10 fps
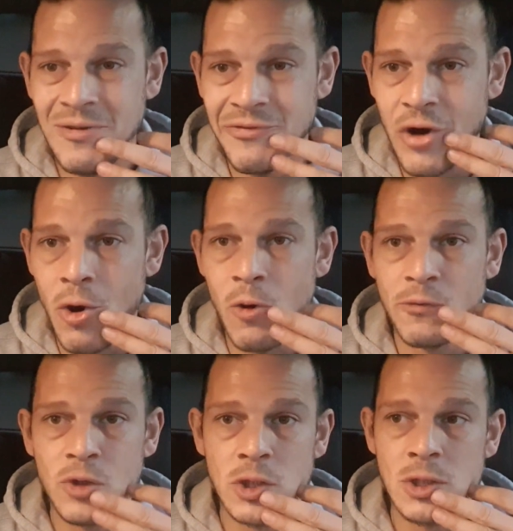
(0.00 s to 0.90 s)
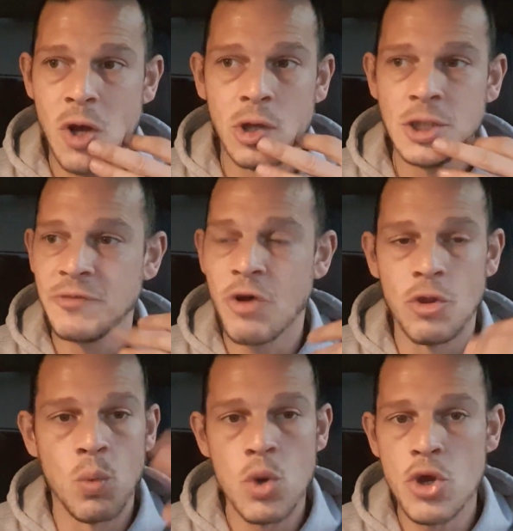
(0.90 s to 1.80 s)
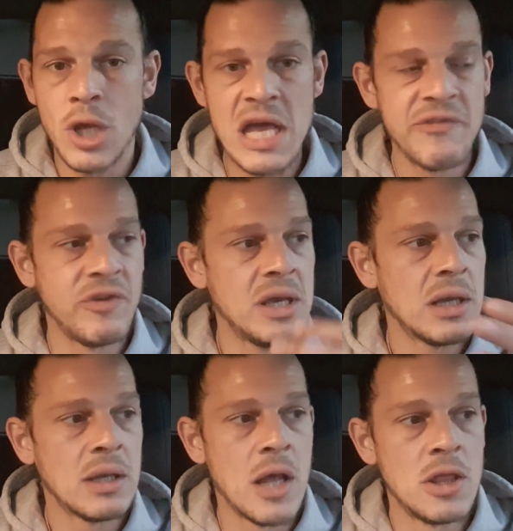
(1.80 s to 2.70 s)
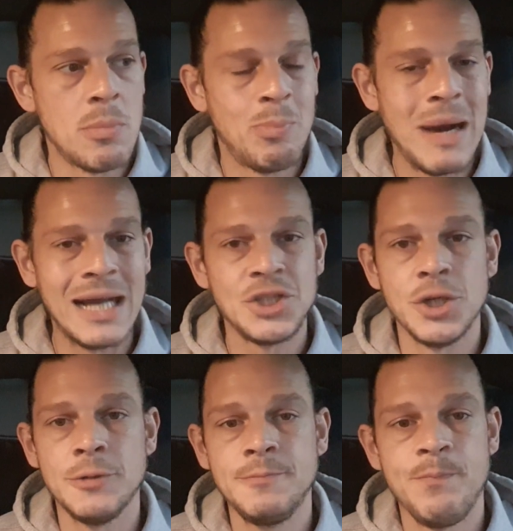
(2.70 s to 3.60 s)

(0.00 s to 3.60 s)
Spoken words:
involved as long as you've got the work ethic and the passion.